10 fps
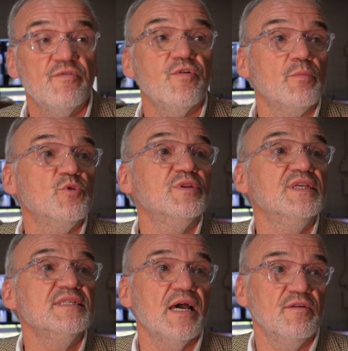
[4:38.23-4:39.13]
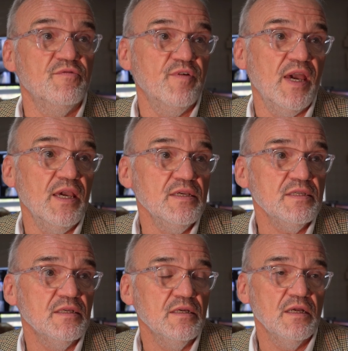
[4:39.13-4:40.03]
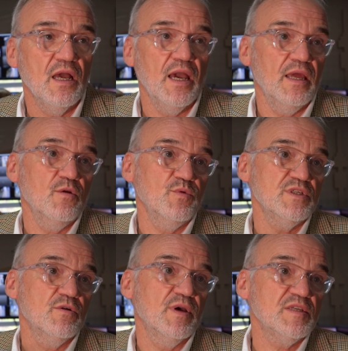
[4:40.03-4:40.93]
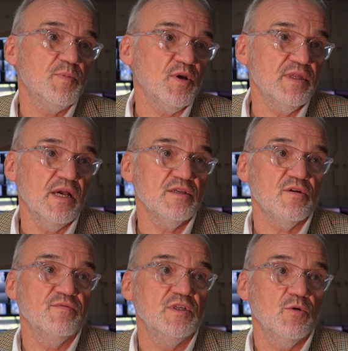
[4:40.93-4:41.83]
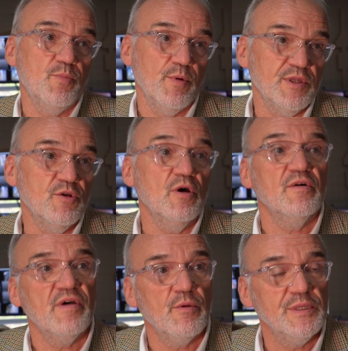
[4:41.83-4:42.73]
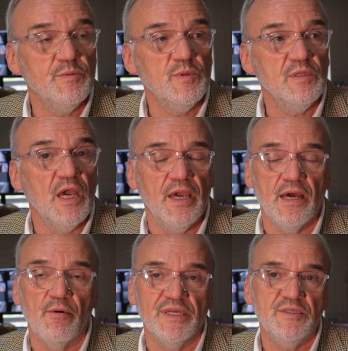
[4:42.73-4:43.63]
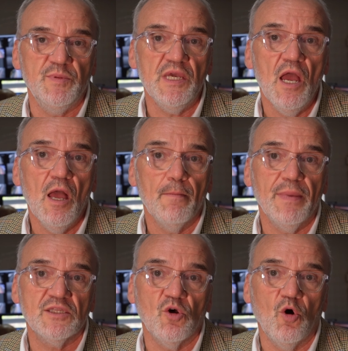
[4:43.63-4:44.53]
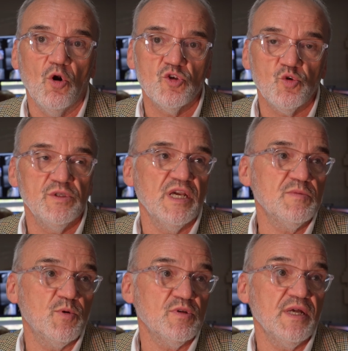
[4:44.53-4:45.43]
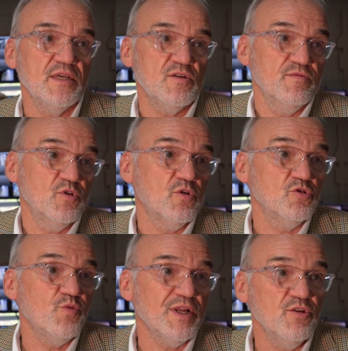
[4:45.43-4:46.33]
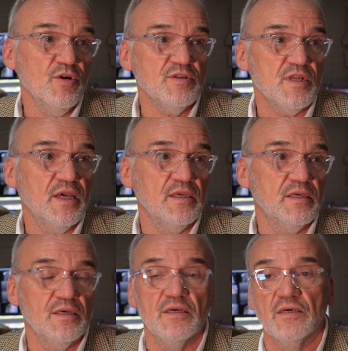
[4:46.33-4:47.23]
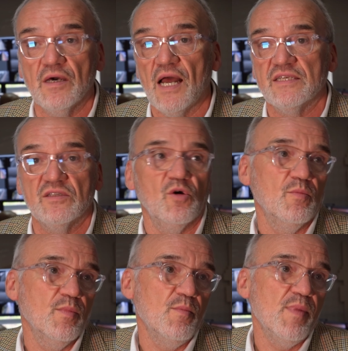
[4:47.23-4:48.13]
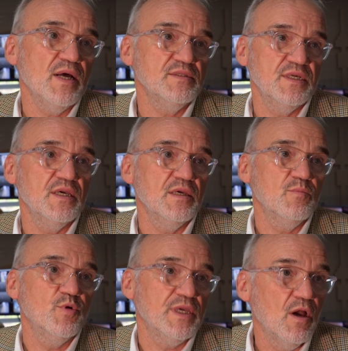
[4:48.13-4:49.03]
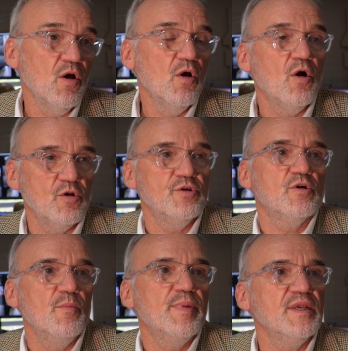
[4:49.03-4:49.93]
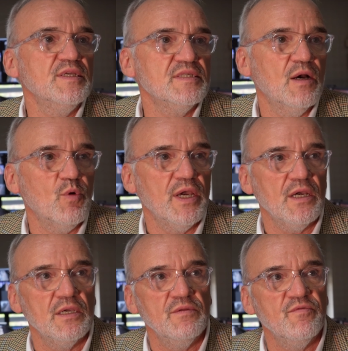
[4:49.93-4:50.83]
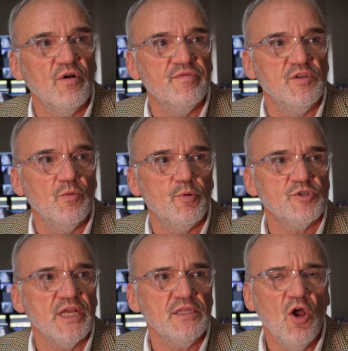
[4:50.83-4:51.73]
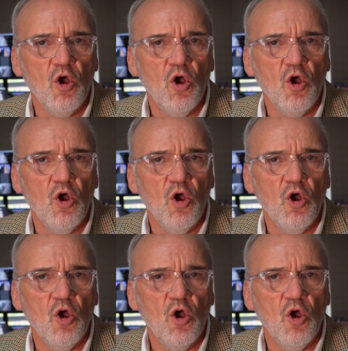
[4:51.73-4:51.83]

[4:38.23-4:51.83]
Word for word: from the design phase and with the expertise of the operator of R A T P, but also the expertise of the contractors like uh, Alstom, Bombardier, Bouygues, all the companies that were involved in the project.